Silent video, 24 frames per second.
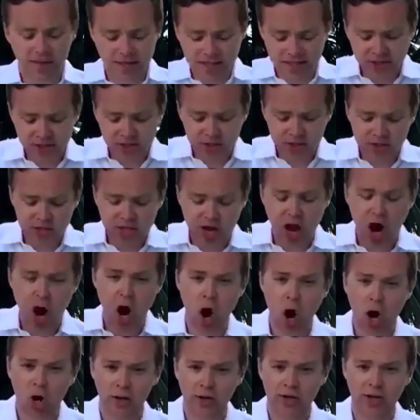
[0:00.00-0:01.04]
This is the
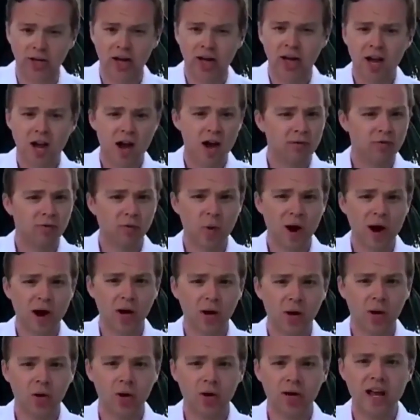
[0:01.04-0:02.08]
heart of where
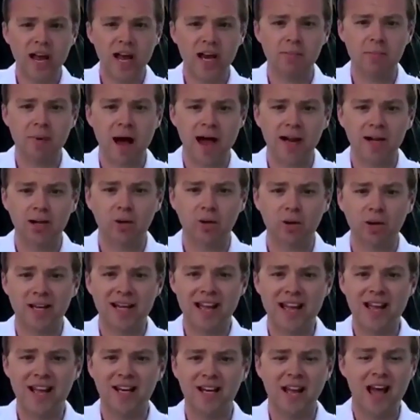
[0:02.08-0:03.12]
Hurricane Michael
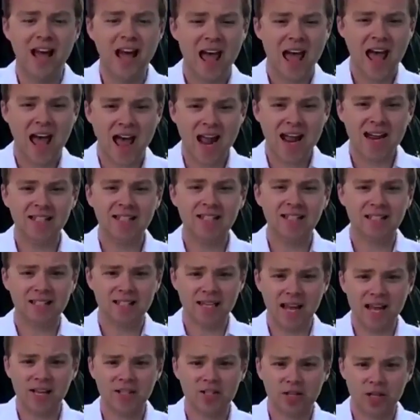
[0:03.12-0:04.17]
hit 8
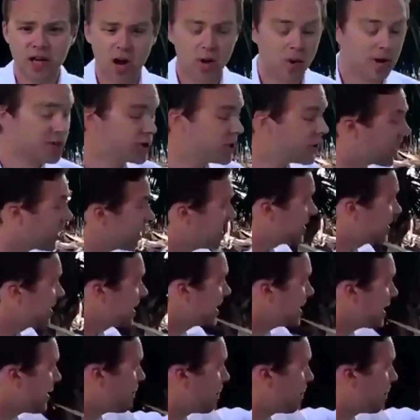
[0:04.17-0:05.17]
days ago. As you can see,